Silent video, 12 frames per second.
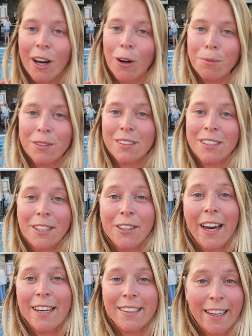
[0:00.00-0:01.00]
I hope to see you
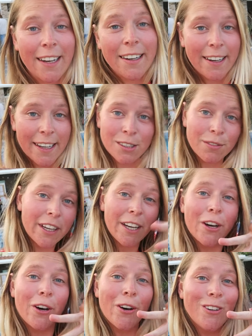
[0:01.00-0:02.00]
guys again in the next
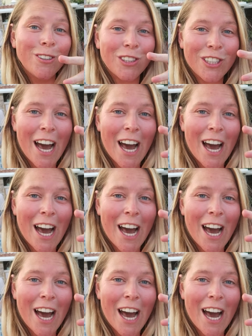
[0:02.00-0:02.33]
video.